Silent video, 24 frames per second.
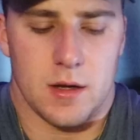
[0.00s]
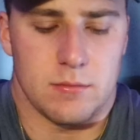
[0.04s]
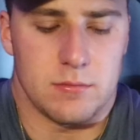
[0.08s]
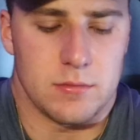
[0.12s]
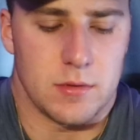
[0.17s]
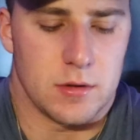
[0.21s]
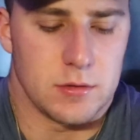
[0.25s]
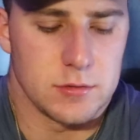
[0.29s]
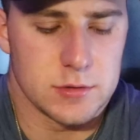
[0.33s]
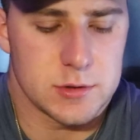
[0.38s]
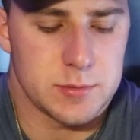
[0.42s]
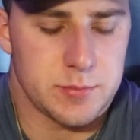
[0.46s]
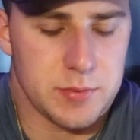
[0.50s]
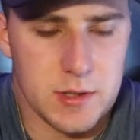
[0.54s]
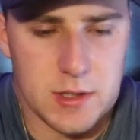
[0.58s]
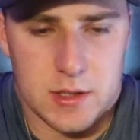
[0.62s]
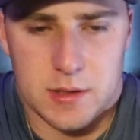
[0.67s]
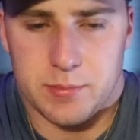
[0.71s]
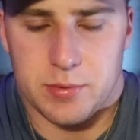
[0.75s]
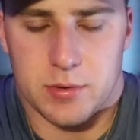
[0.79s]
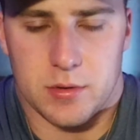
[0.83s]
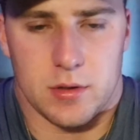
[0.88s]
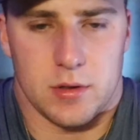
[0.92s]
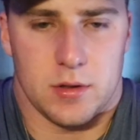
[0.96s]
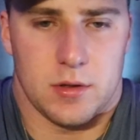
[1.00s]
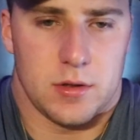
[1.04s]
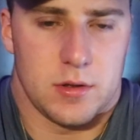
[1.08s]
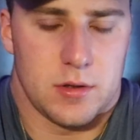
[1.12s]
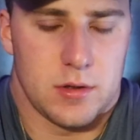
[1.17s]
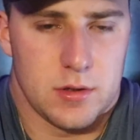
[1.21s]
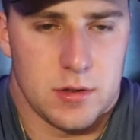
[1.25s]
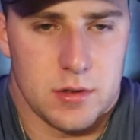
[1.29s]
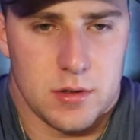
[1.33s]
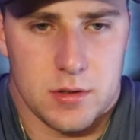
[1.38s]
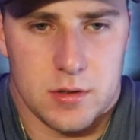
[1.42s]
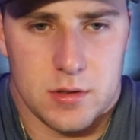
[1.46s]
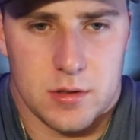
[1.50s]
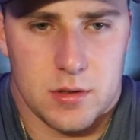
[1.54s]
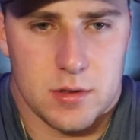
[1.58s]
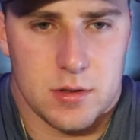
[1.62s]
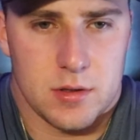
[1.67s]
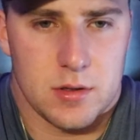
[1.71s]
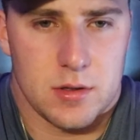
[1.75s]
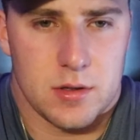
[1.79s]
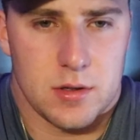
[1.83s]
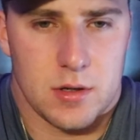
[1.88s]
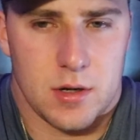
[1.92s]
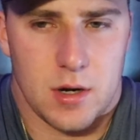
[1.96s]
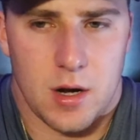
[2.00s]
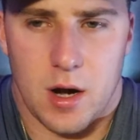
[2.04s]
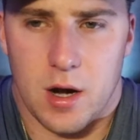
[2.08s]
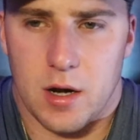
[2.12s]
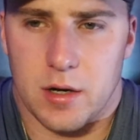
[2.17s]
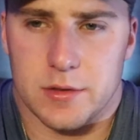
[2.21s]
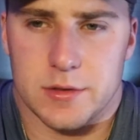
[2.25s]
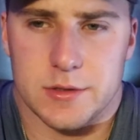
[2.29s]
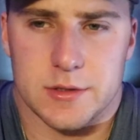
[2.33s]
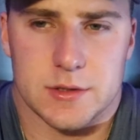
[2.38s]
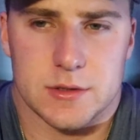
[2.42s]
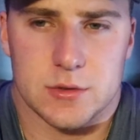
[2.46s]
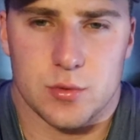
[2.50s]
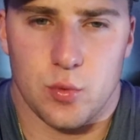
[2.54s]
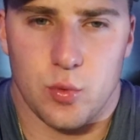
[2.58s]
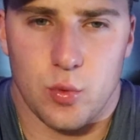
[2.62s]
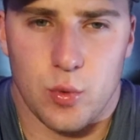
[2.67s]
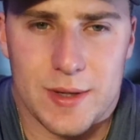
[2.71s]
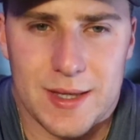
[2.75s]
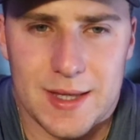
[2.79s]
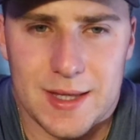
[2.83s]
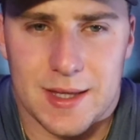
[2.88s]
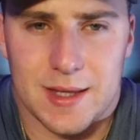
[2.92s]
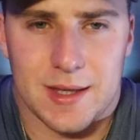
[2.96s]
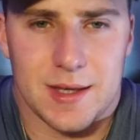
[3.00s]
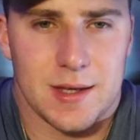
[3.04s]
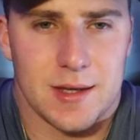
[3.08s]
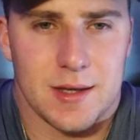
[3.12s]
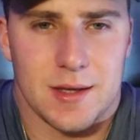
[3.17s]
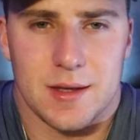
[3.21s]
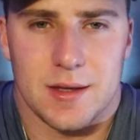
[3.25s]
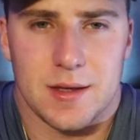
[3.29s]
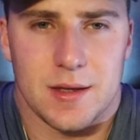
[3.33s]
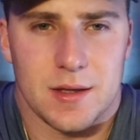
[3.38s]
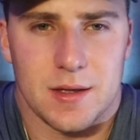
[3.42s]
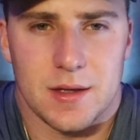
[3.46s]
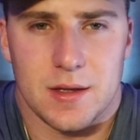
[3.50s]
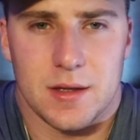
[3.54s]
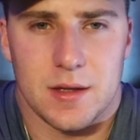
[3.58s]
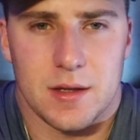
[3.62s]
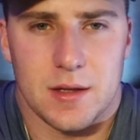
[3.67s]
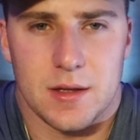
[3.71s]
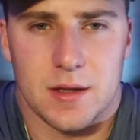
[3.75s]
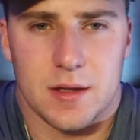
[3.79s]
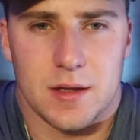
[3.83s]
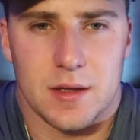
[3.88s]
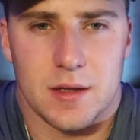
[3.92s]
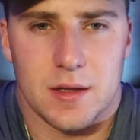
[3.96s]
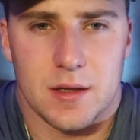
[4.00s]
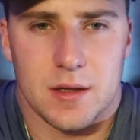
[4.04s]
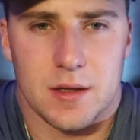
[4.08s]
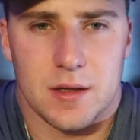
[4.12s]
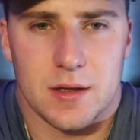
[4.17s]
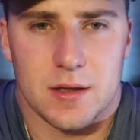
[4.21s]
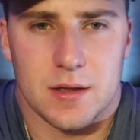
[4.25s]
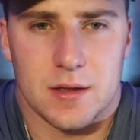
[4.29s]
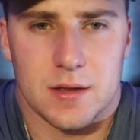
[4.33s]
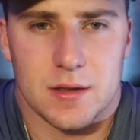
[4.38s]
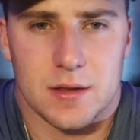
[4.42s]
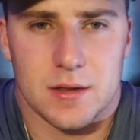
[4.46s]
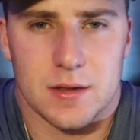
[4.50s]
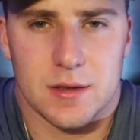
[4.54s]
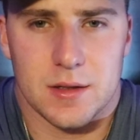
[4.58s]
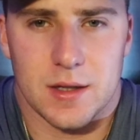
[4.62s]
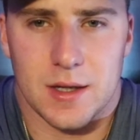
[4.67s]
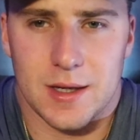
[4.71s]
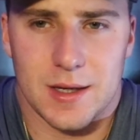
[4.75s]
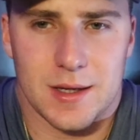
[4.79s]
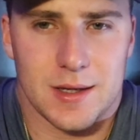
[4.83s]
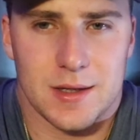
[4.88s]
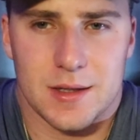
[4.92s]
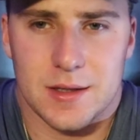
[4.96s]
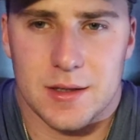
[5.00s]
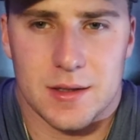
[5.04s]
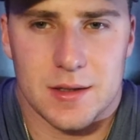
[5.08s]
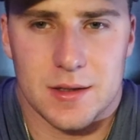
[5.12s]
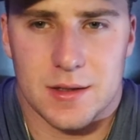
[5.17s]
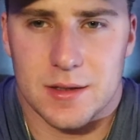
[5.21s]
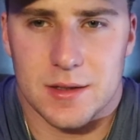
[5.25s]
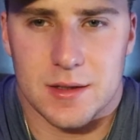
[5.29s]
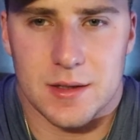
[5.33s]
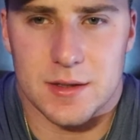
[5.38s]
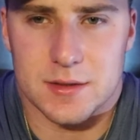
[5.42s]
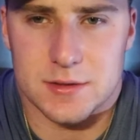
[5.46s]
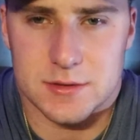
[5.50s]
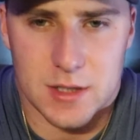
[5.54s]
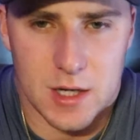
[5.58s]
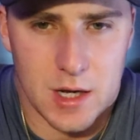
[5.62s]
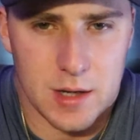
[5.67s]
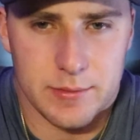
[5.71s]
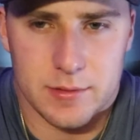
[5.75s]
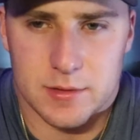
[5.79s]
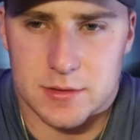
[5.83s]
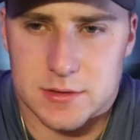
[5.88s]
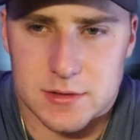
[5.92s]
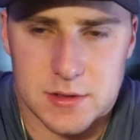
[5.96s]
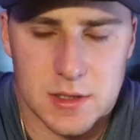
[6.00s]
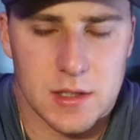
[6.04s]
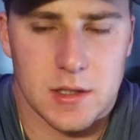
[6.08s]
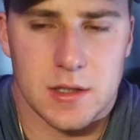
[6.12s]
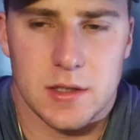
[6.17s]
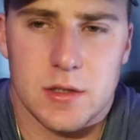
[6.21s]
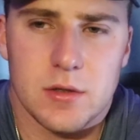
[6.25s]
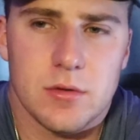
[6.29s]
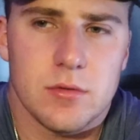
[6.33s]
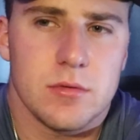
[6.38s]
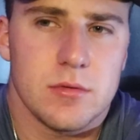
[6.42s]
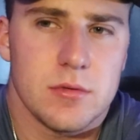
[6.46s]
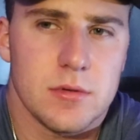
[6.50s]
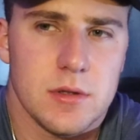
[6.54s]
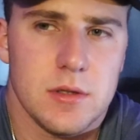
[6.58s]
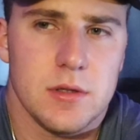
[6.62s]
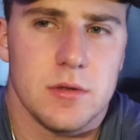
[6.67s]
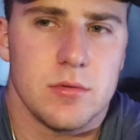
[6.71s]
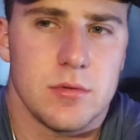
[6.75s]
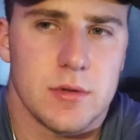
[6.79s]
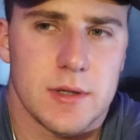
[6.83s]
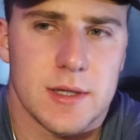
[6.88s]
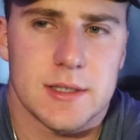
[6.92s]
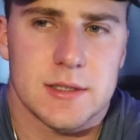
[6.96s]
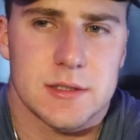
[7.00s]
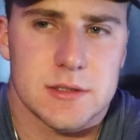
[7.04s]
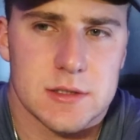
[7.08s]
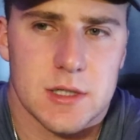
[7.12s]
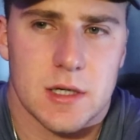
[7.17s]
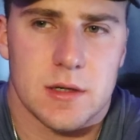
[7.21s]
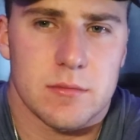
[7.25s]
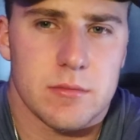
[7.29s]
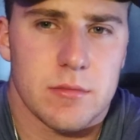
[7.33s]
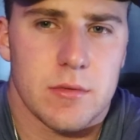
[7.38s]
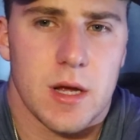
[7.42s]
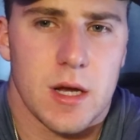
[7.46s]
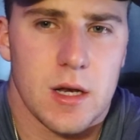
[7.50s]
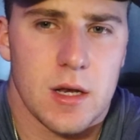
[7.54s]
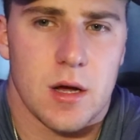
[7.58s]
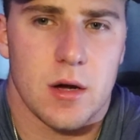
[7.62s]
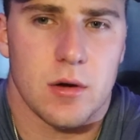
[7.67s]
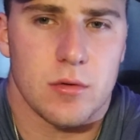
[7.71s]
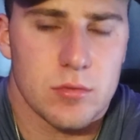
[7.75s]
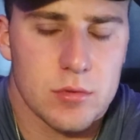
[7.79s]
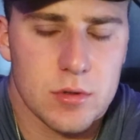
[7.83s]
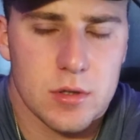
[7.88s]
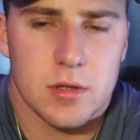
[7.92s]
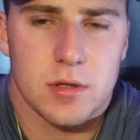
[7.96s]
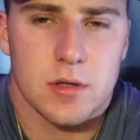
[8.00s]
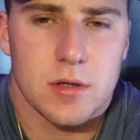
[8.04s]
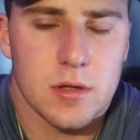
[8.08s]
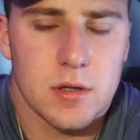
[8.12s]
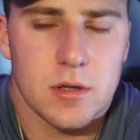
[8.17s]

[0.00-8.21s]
And most people are just weak. Like, it's almost like you get something they don't.